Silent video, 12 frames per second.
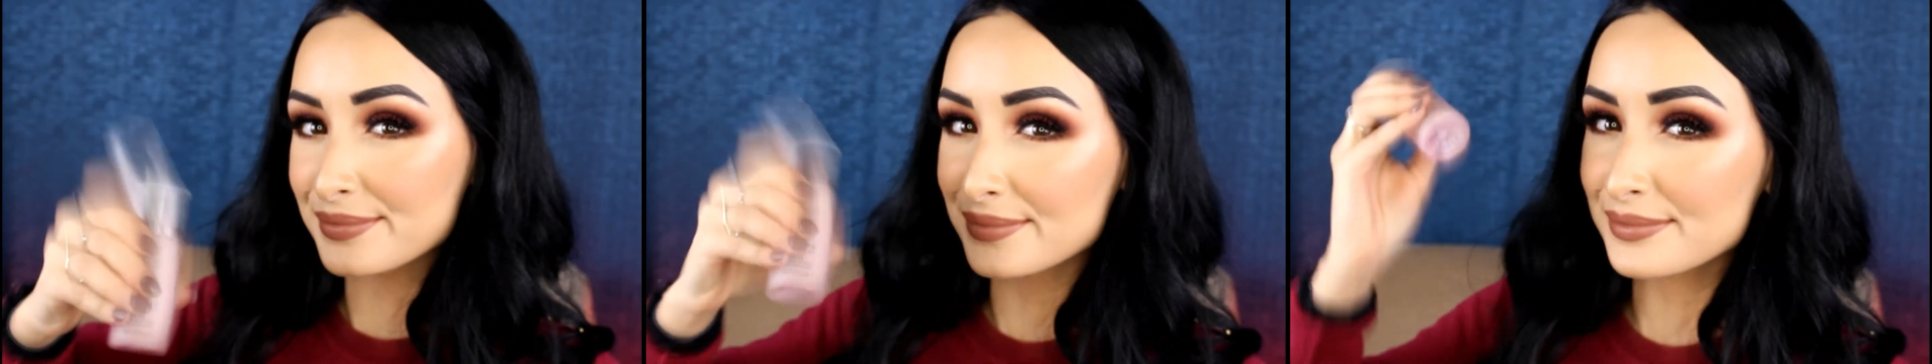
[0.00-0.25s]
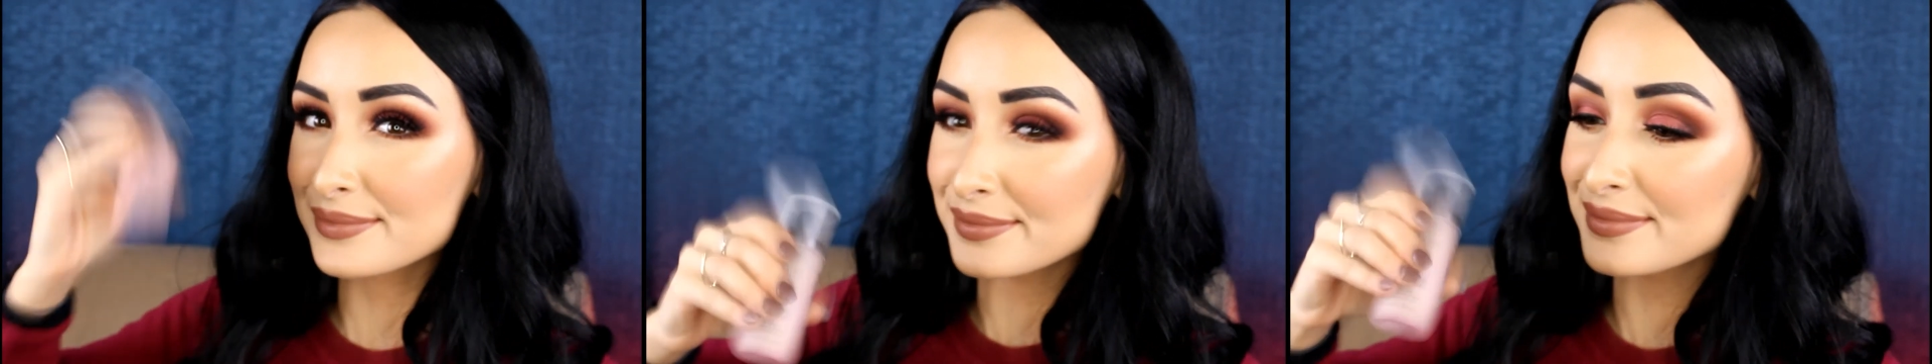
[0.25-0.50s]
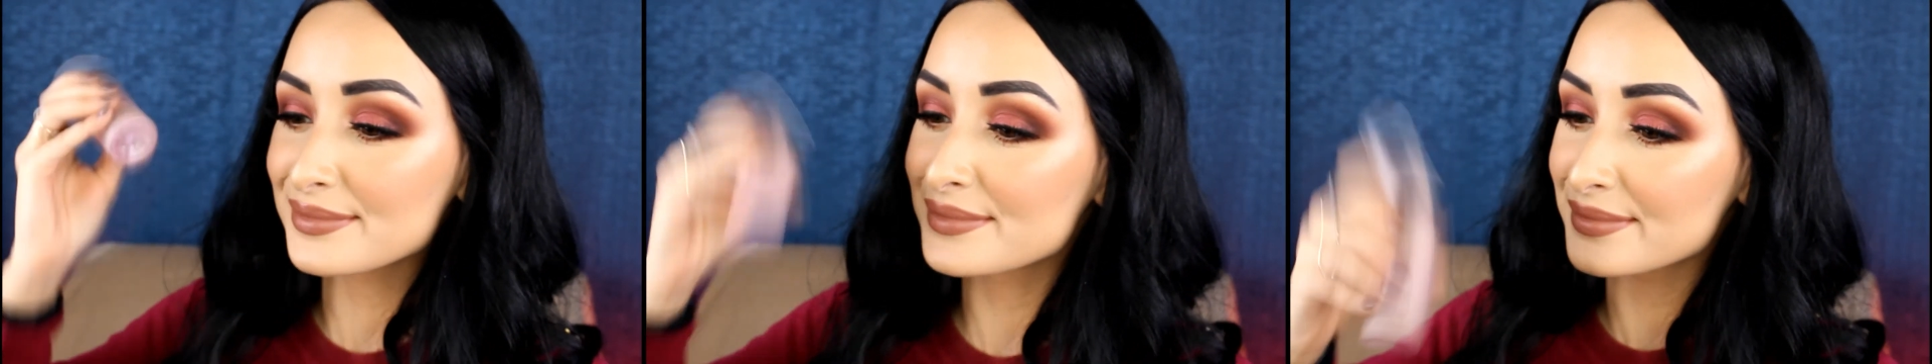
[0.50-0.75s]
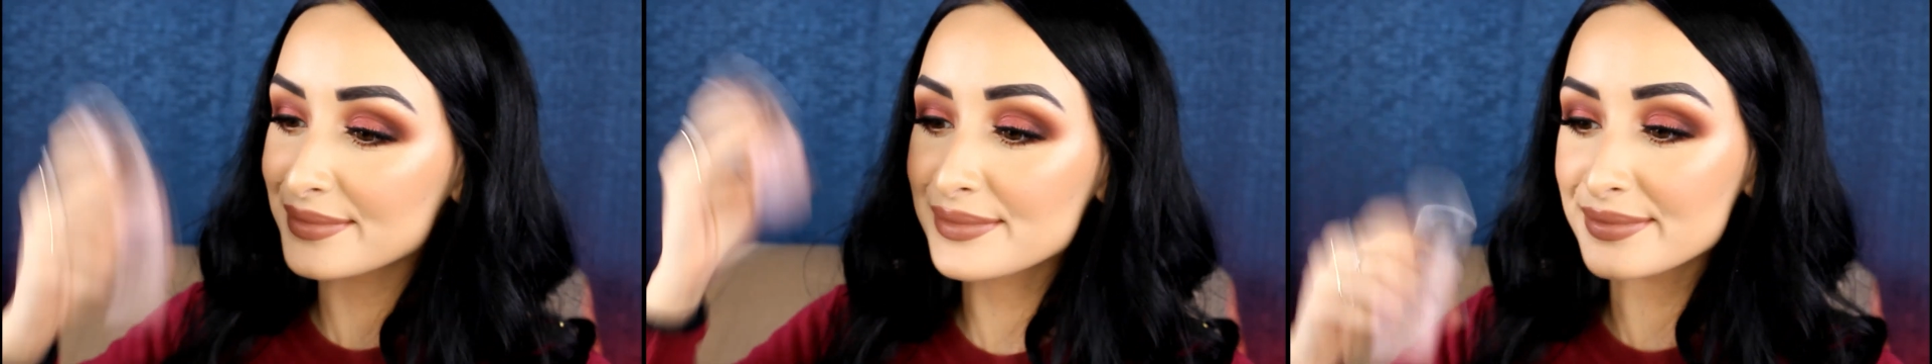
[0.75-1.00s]
Make sure you
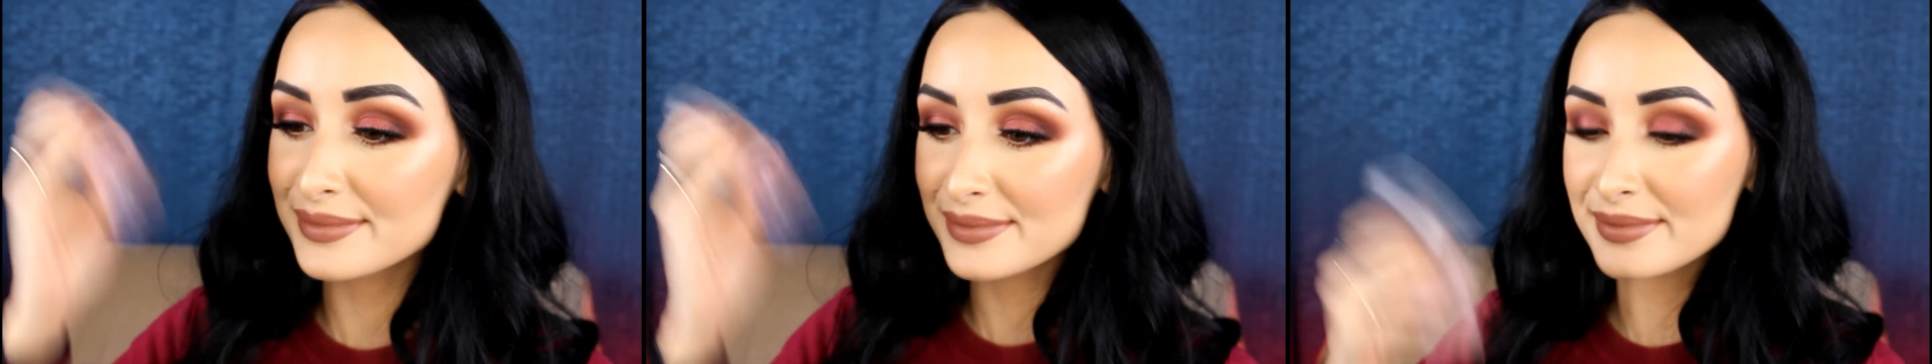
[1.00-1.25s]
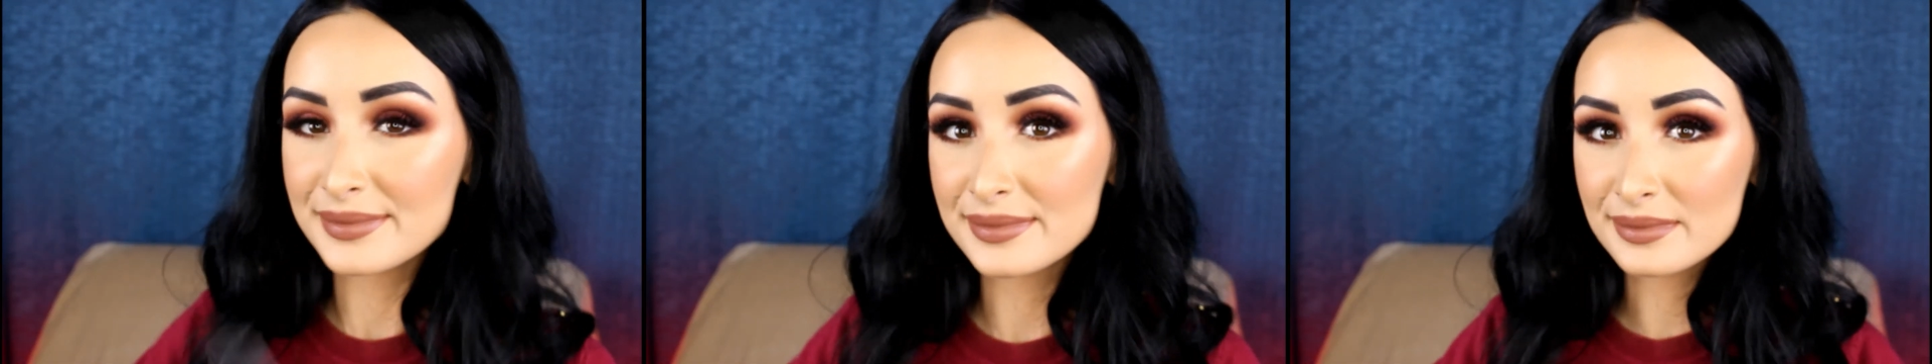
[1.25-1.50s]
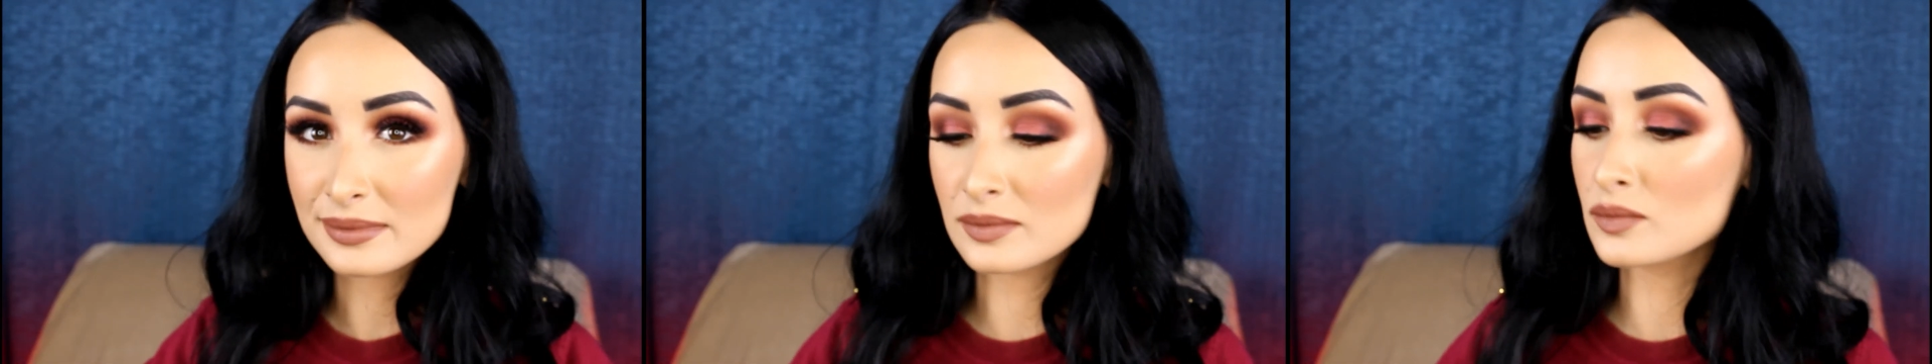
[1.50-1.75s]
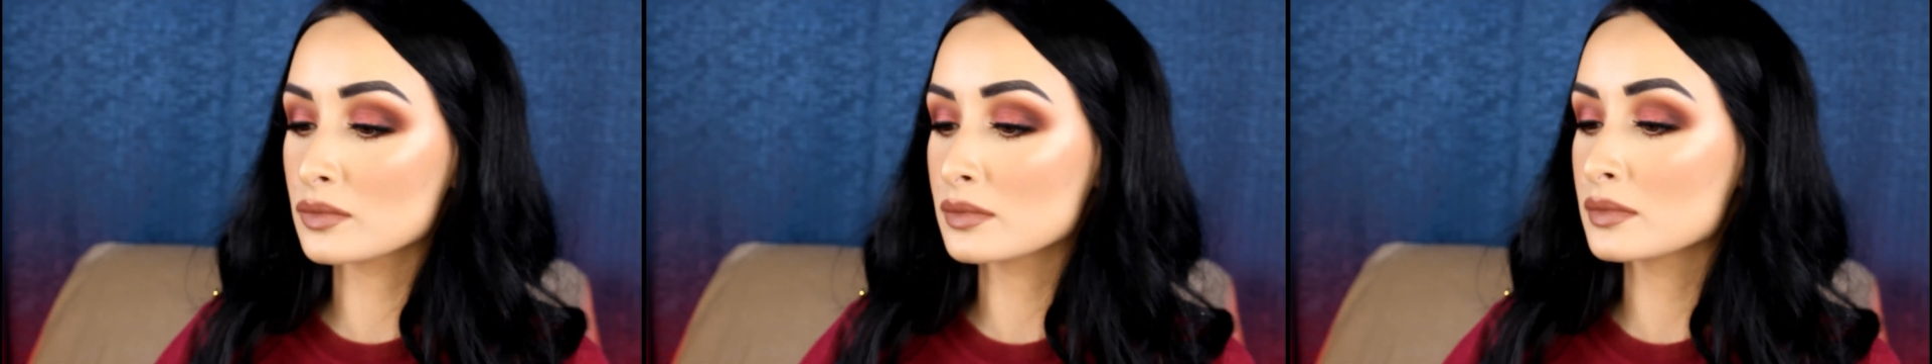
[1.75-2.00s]
shake it
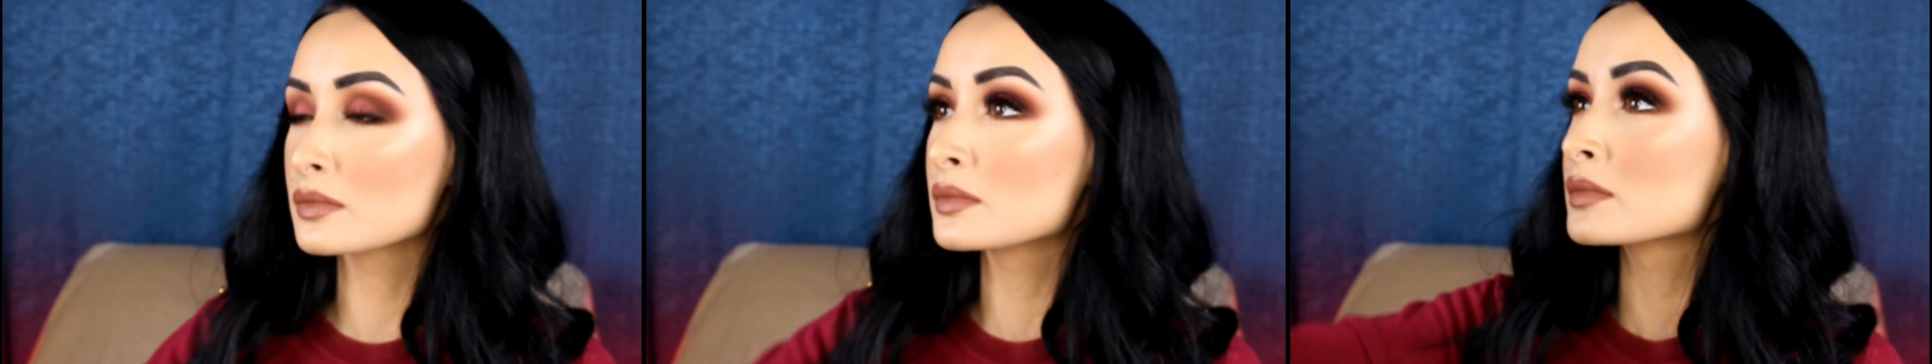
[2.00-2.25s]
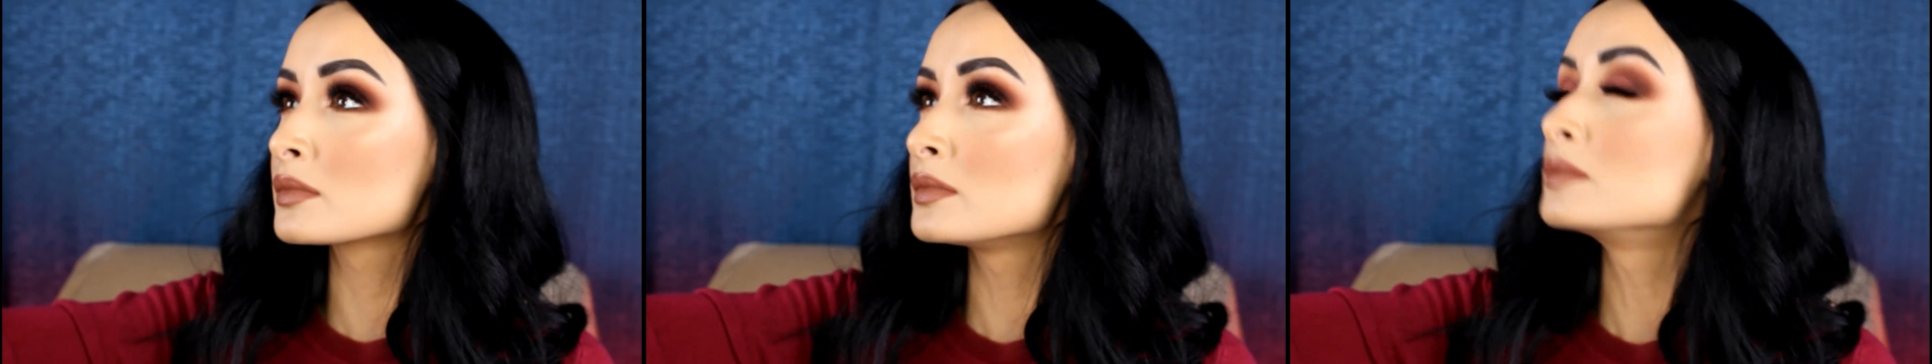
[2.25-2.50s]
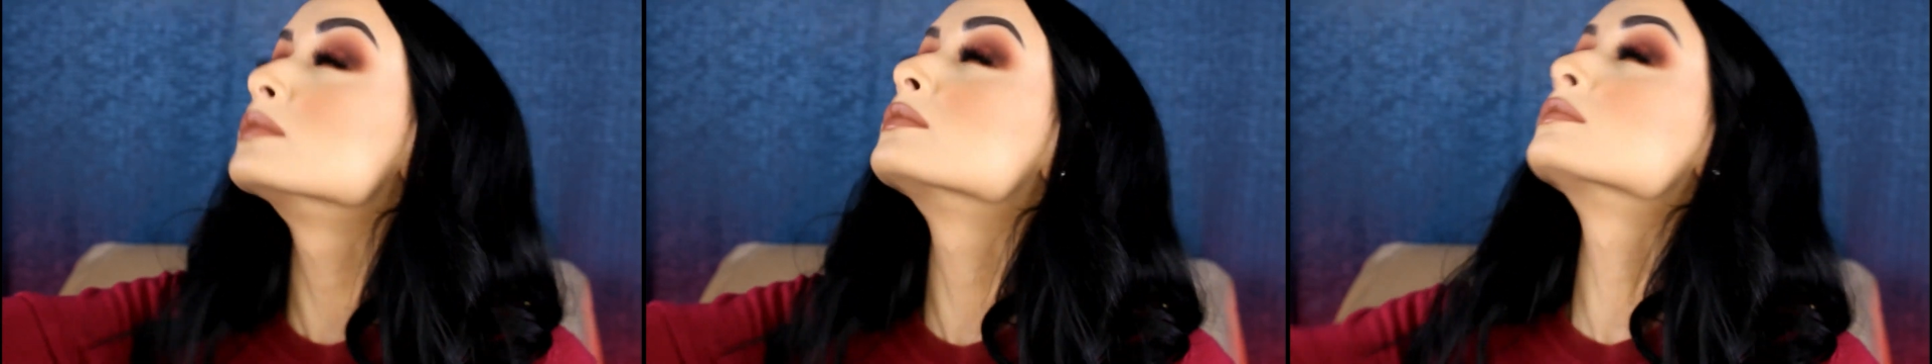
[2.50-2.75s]
and glow